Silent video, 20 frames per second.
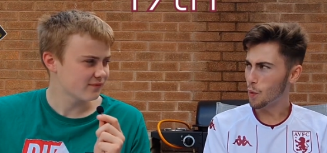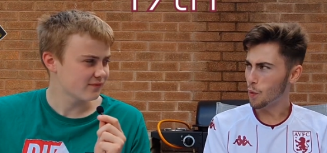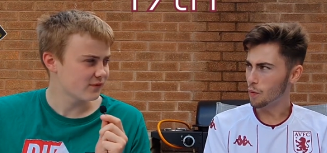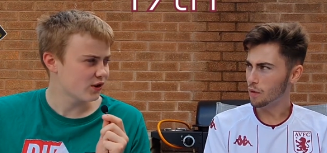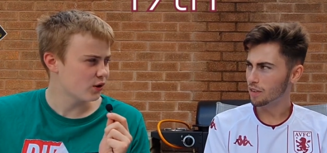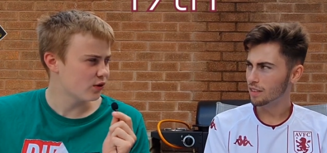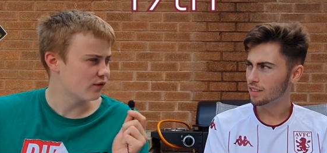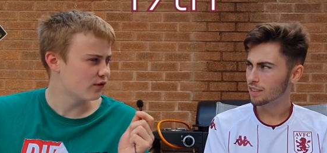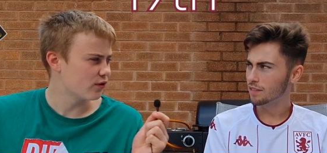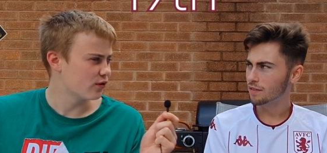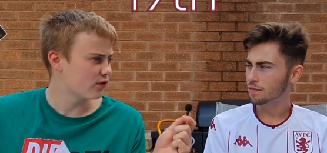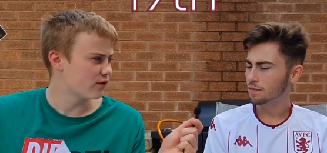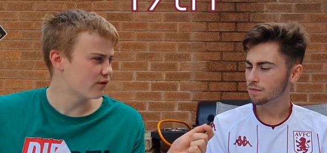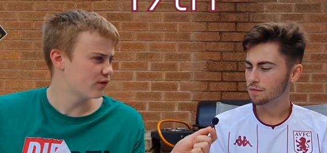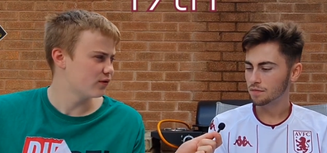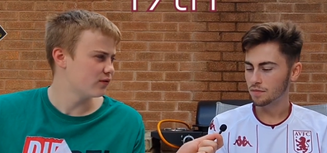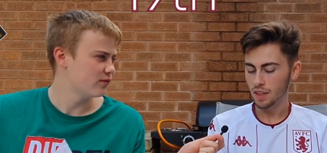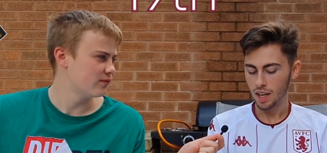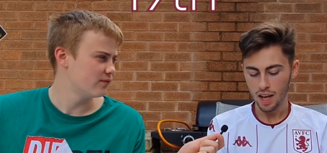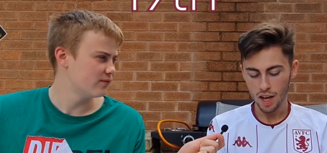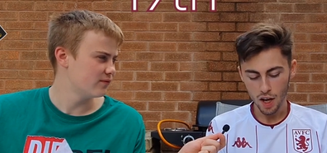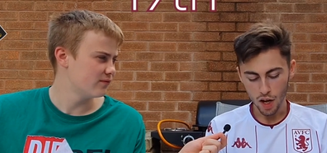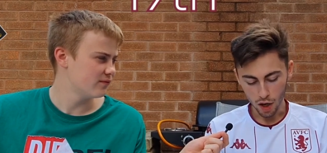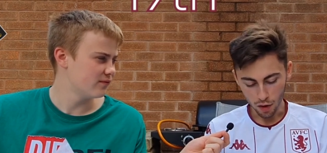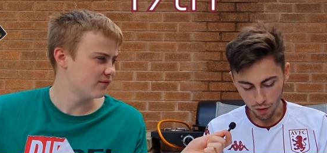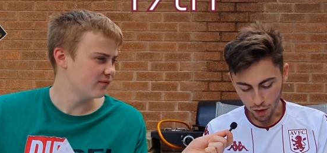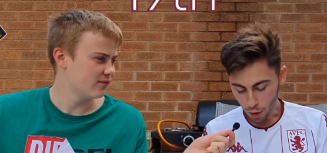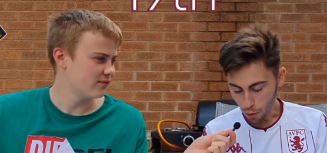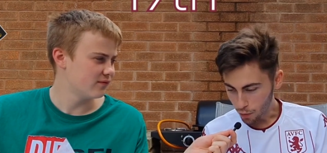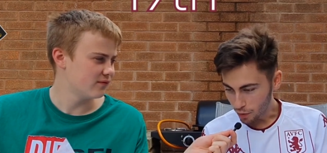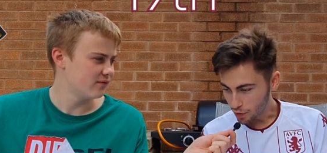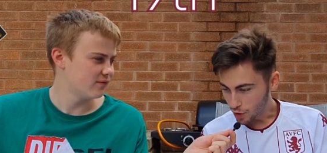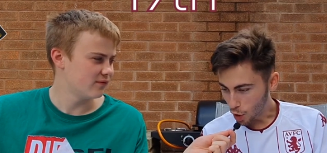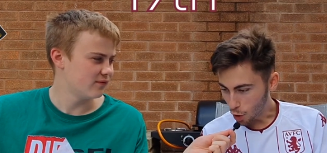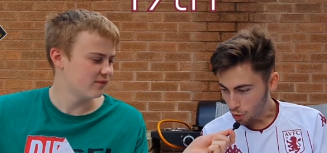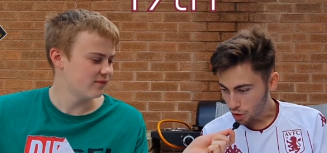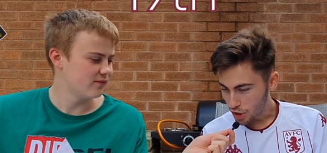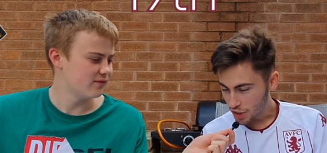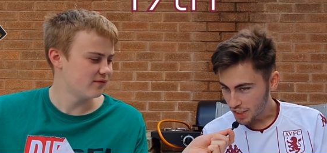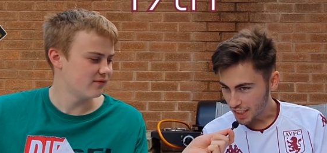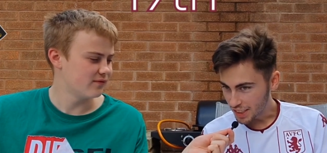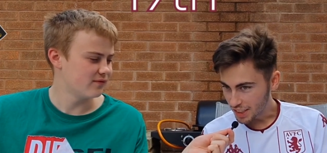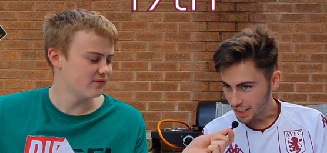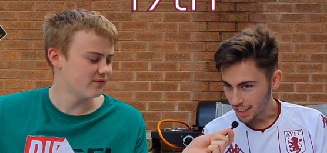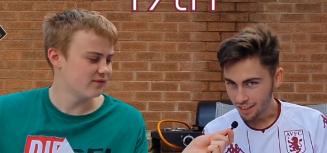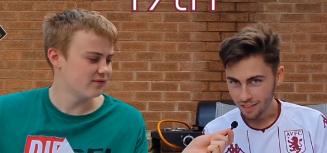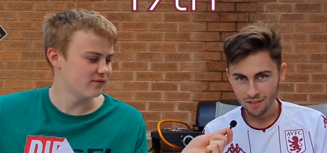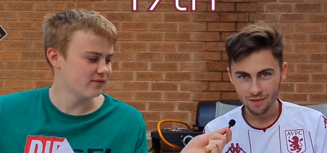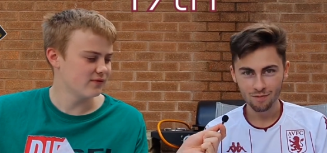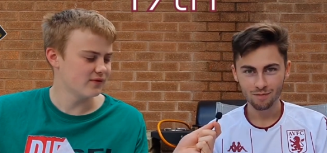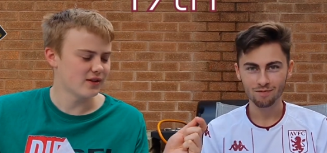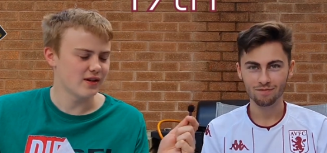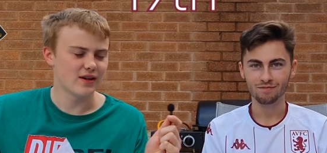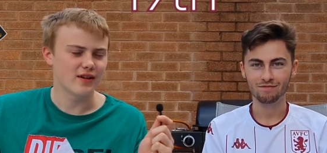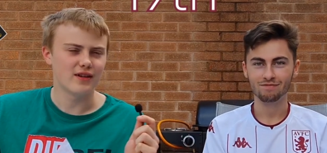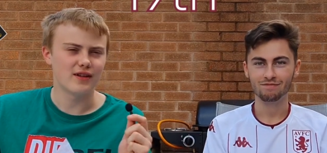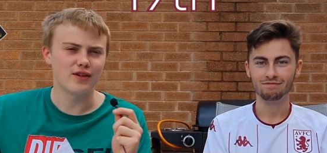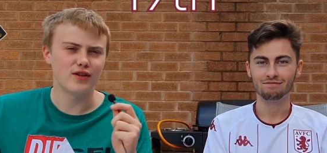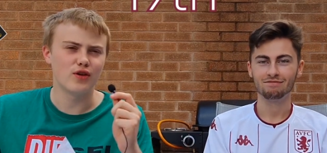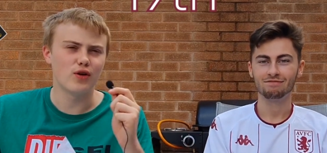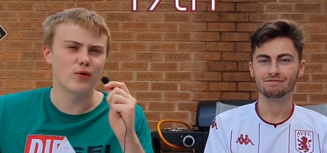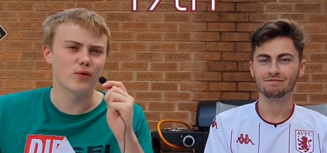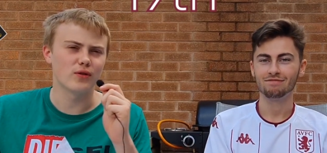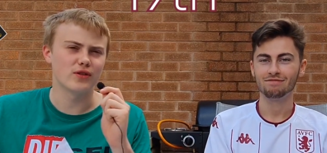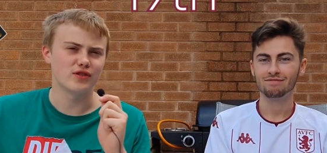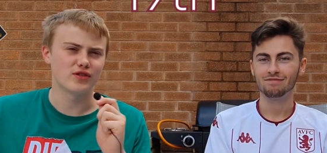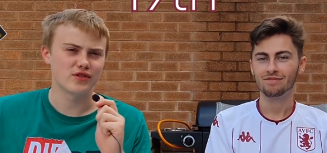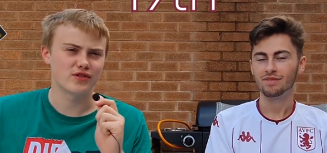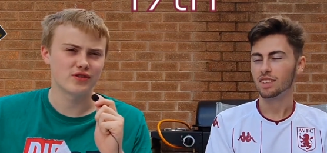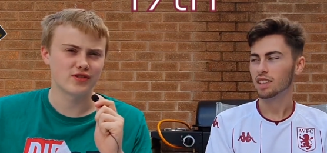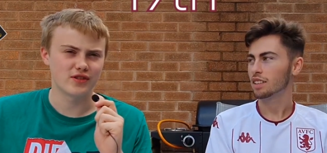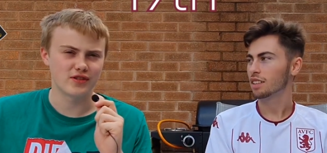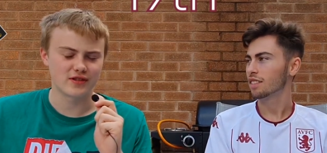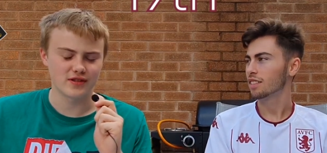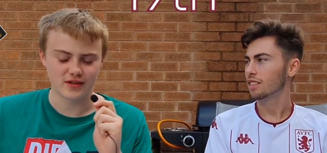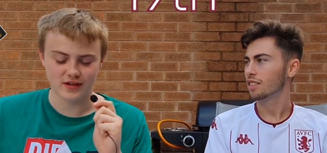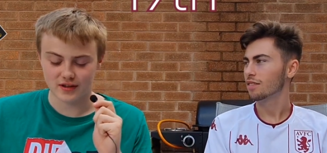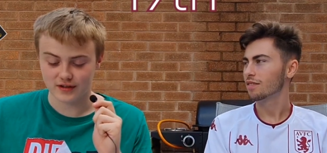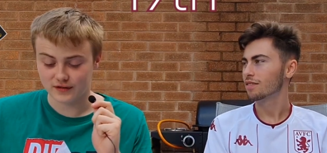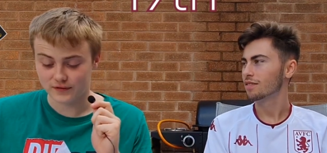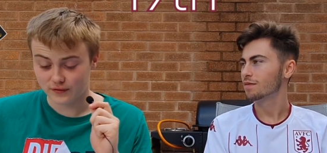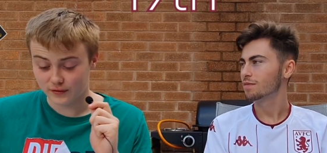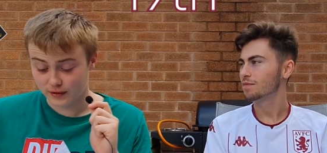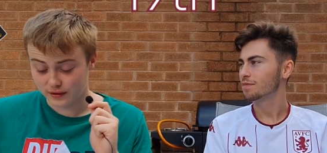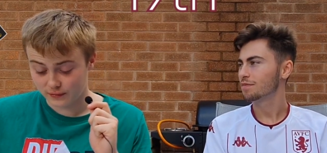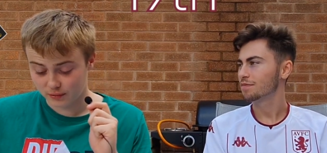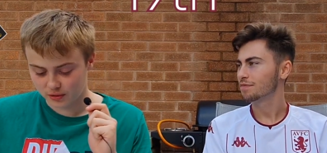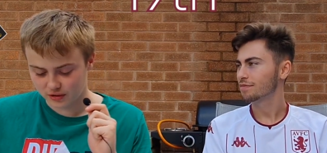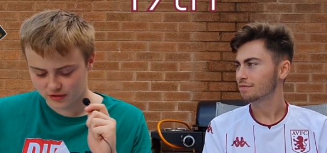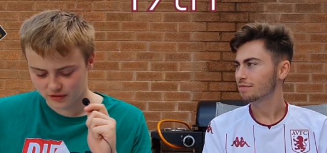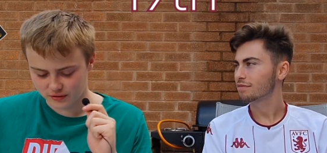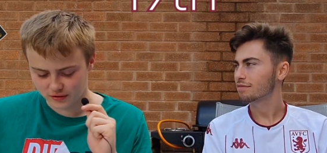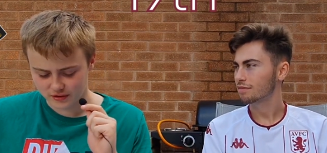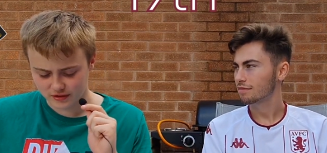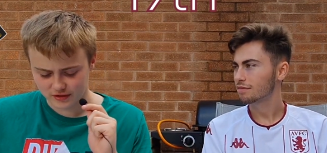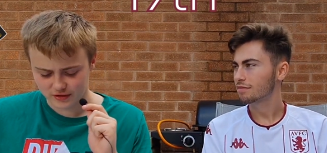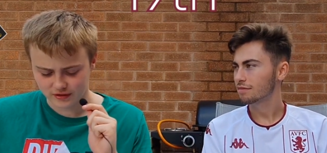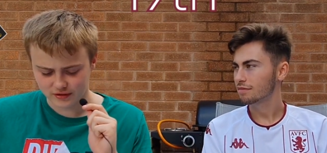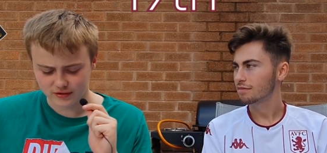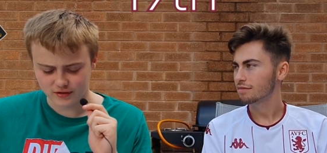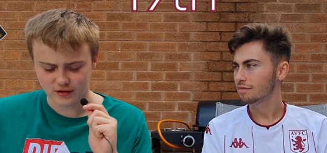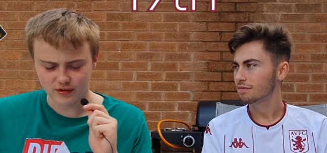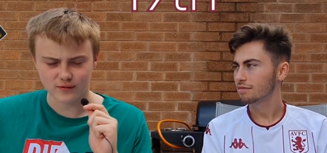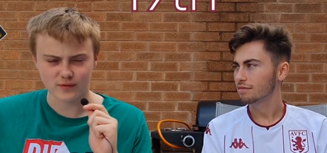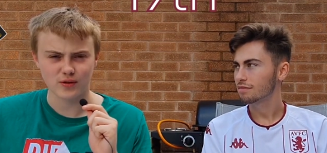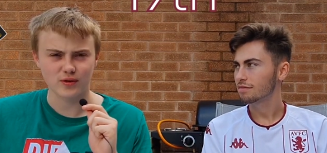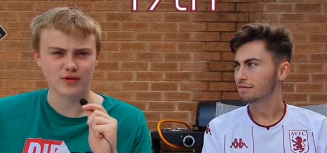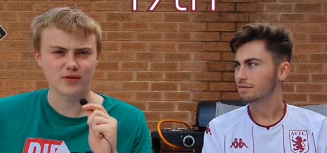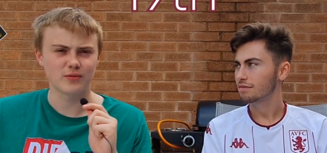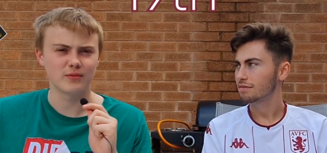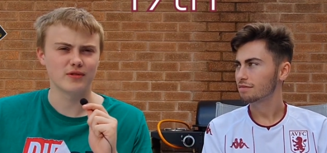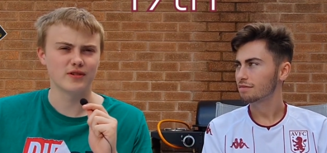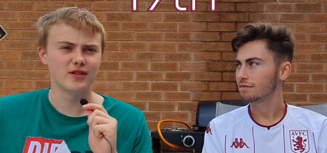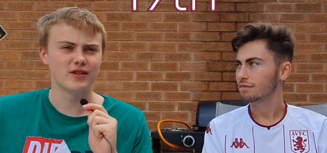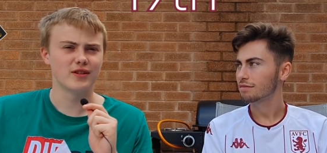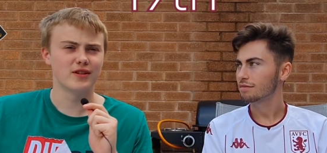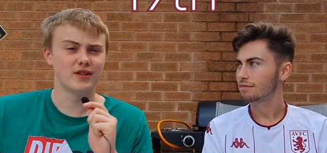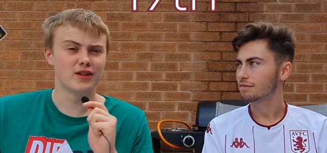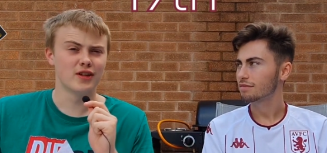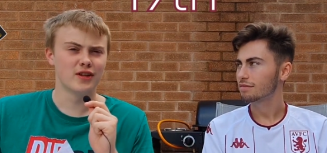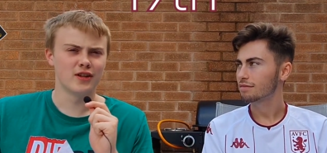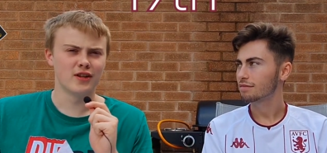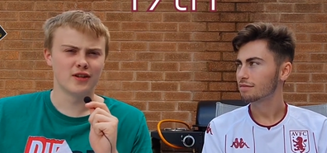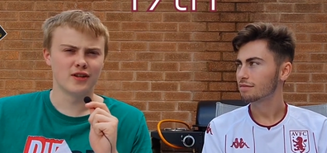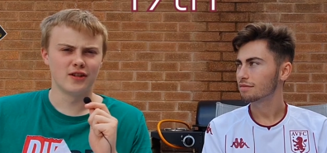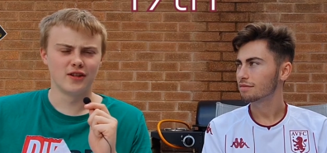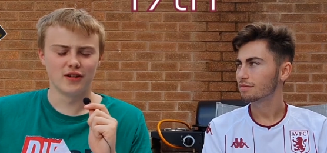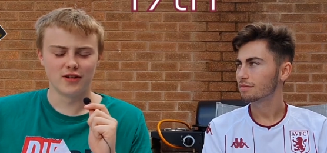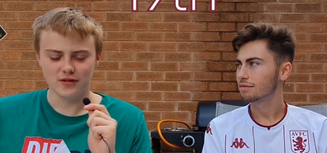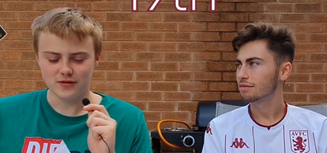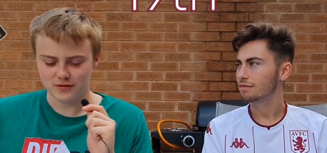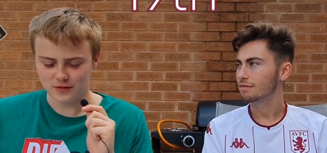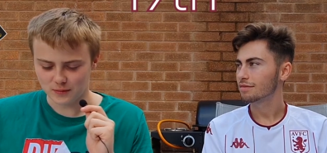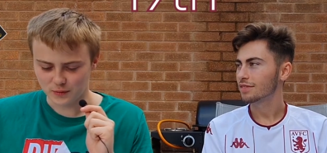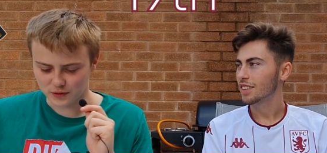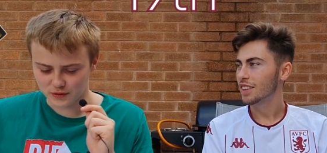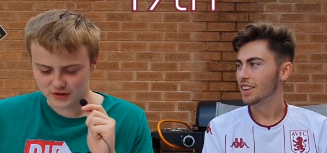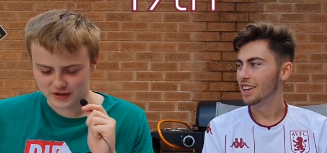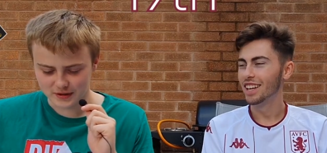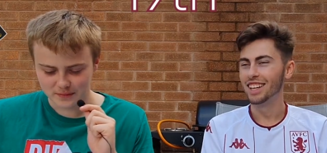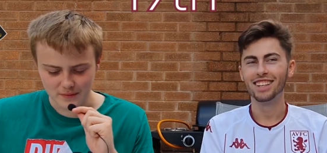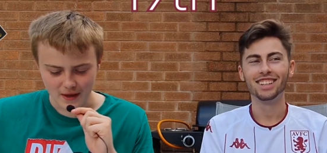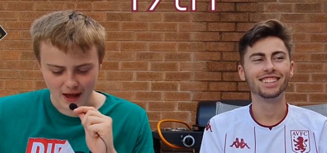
Speaker 1: Who have you gone for?
Speaker 2: I've gone with Norwich City.
Speaker 1: Norwich City, that's very interesting, so I've got them. We'll see.